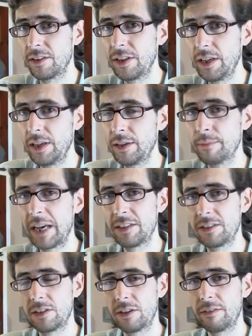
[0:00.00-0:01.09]
the
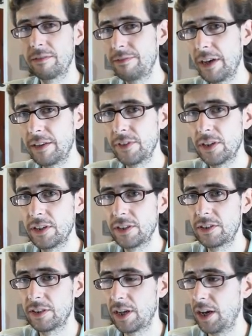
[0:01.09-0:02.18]
Mastodon
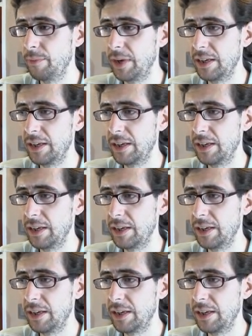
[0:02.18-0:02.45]
Fediverse um,